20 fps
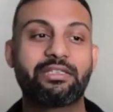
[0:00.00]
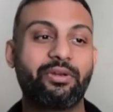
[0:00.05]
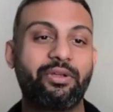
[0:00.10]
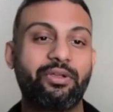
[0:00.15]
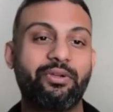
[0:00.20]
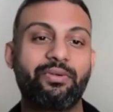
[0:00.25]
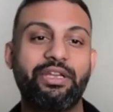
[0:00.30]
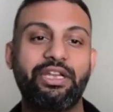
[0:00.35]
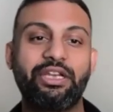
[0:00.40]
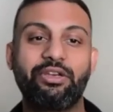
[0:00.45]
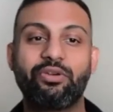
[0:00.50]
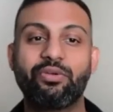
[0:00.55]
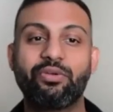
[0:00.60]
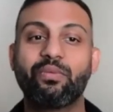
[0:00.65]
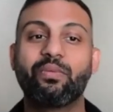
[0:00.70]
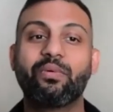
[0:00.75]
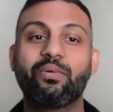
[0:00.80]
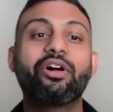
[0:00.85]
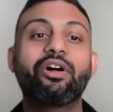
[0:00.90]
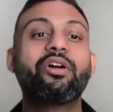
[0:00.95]
so you need to
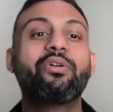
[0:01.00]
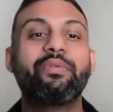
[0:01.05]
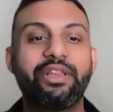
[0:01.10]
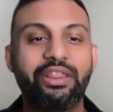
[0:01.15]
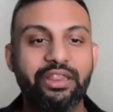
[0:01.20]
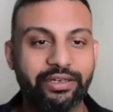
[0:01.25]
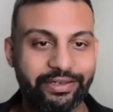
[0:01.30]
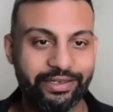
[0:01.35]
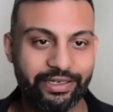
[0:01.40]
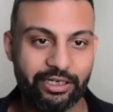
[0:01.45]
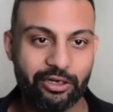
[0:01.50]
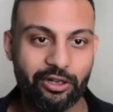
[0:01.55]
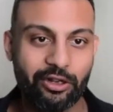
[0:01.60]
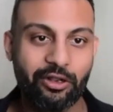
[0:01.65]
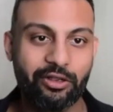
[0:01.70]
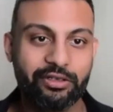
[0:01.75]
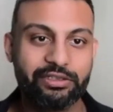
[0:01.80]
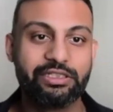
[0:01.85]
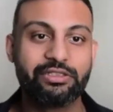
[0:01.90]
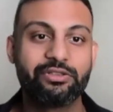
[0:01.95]
work with the
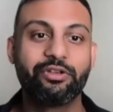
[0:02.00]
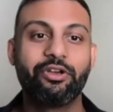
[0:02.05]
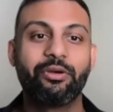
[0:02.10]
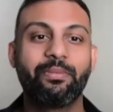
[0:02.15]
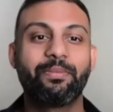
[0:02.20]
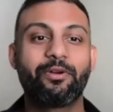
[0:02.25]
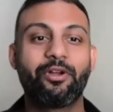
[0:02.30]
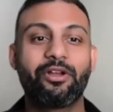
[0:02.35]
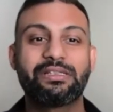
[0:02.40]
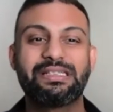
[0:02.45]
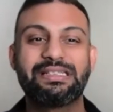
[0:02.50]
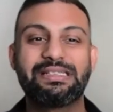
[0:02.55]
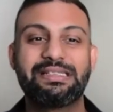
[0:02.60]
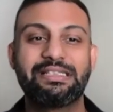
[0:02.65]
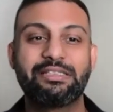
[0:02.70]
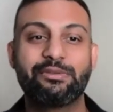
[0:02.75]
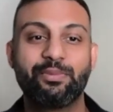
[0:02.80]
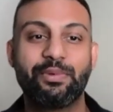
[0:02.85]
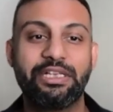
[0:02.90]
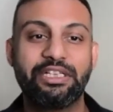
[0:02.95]
technology, so your
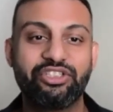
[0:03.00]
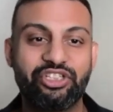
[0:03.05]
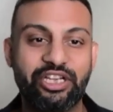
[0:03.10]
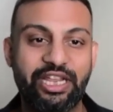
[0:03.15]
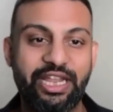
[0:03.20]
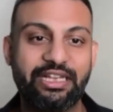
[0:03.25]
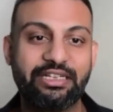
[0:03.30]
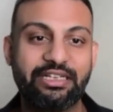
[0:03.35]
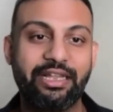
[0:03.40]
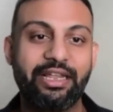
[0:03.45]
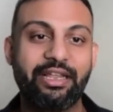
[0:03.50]
processes will change.